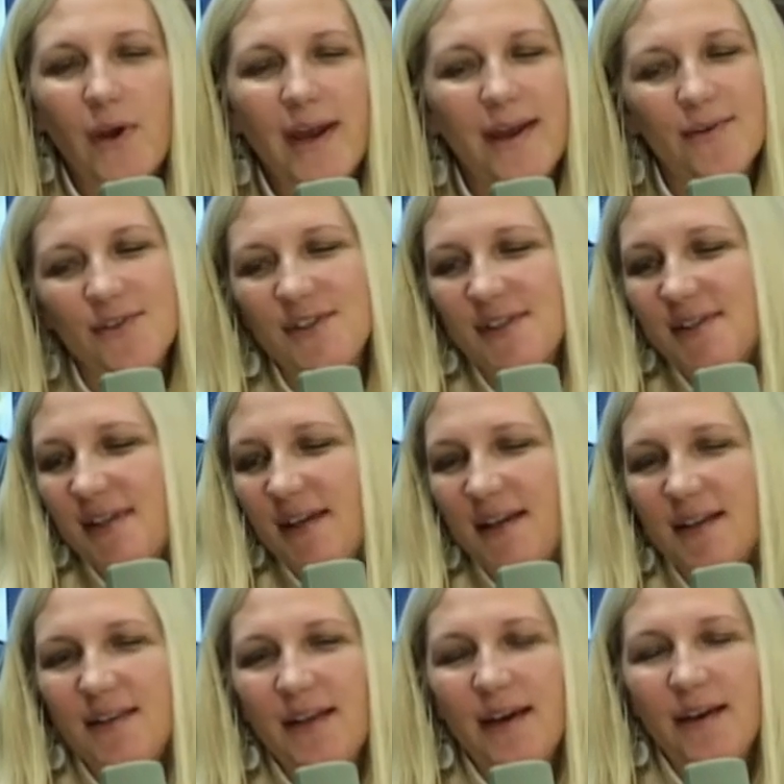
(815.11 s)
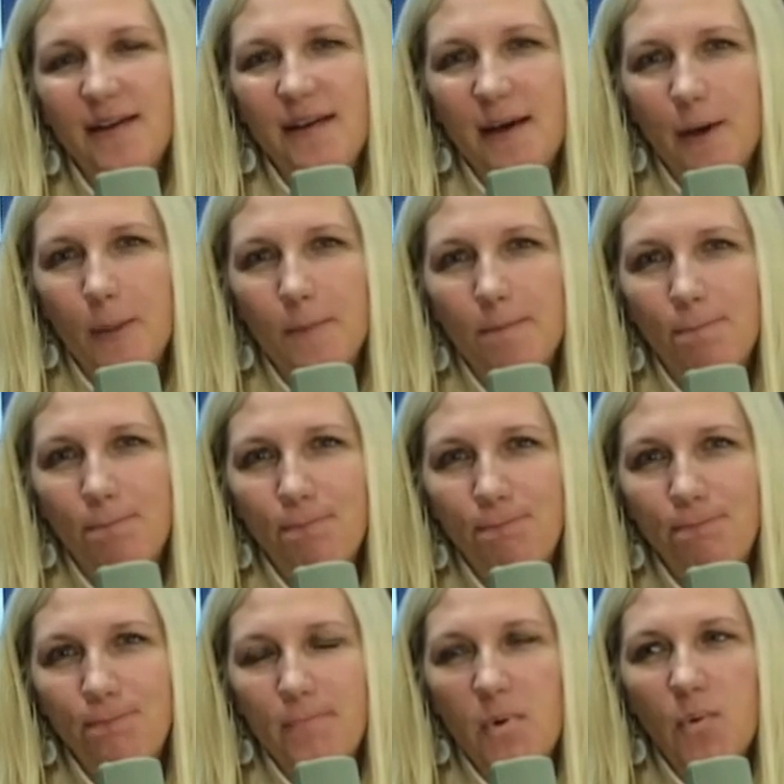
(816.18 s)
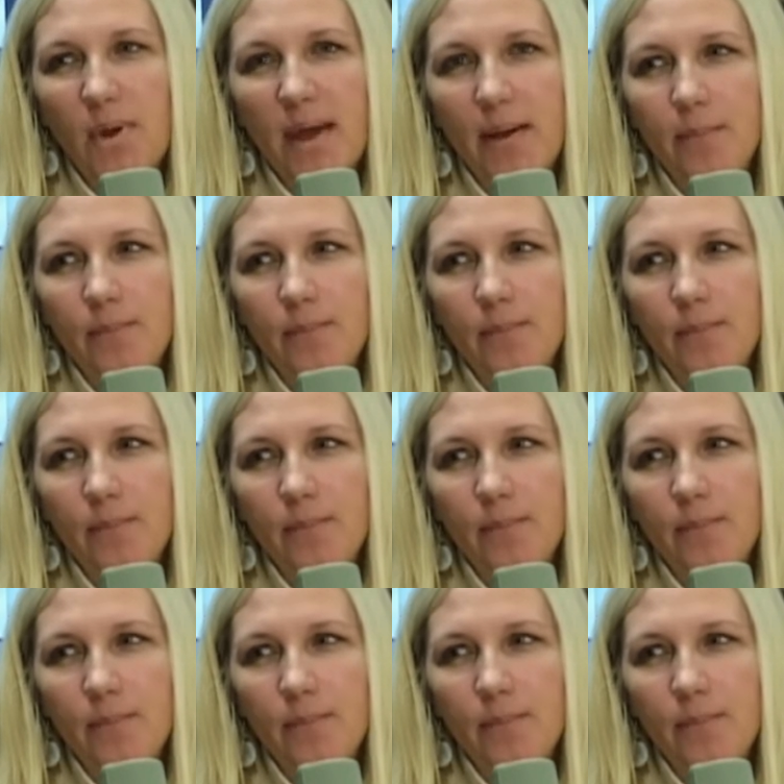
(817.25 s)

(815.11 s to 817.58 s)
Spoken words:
Right. I was just thinking that. Yeah. Okay.